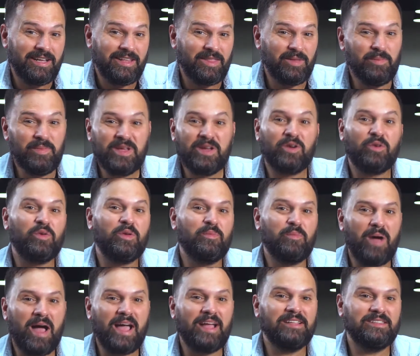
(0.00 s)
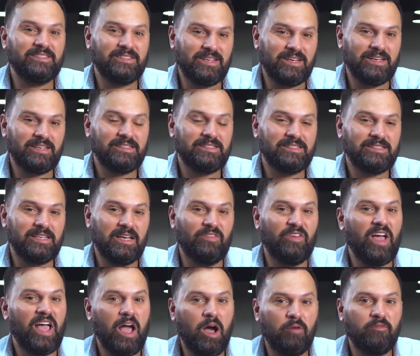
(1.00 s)
The mirror reminds us of
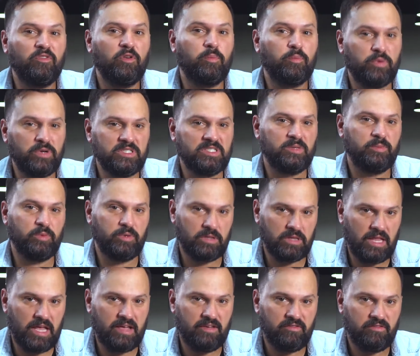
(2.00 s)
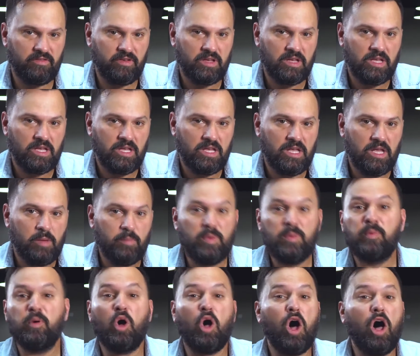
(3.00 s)
a helpful principle in life.
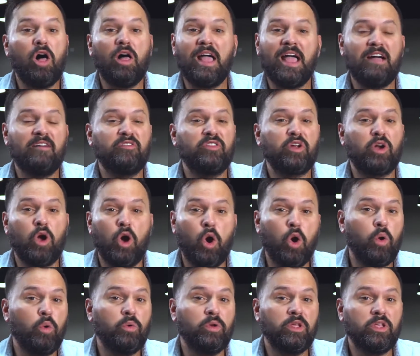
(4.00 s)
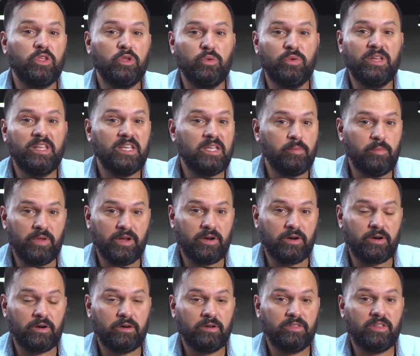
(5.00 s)
People all have their own unique
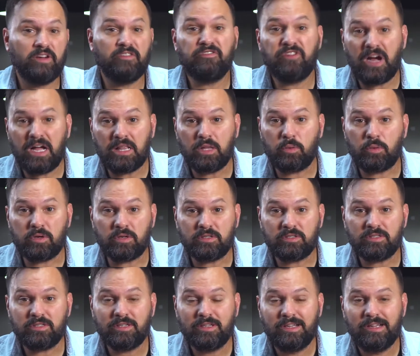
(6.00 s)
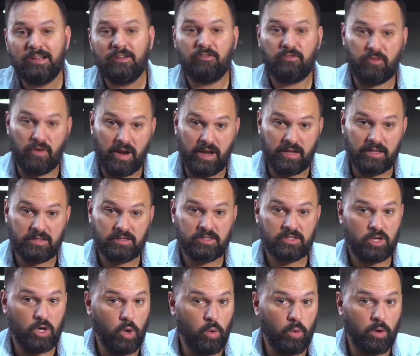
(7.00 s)
mirror, their followers,
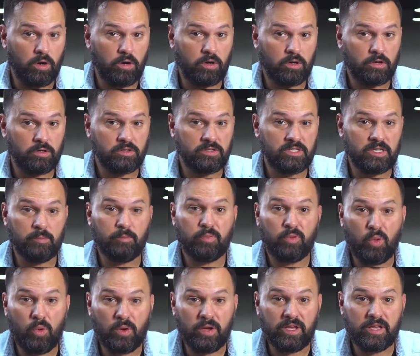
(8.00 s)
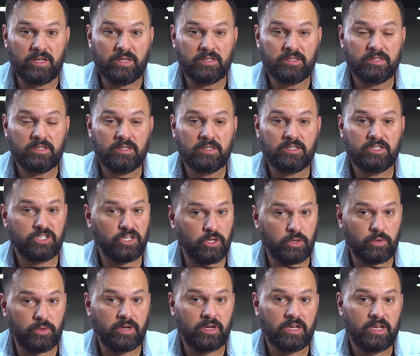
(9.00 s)
friends, coworkers, employees,
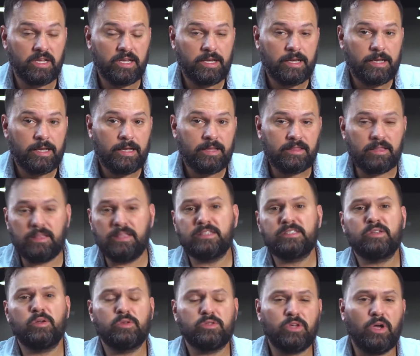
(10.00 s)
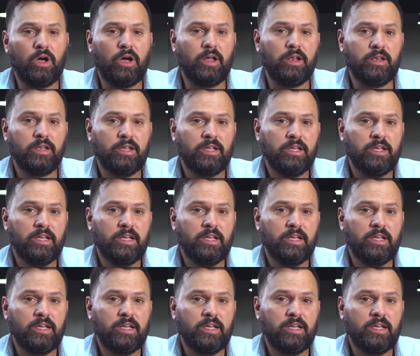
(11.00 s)
children, the list goes on.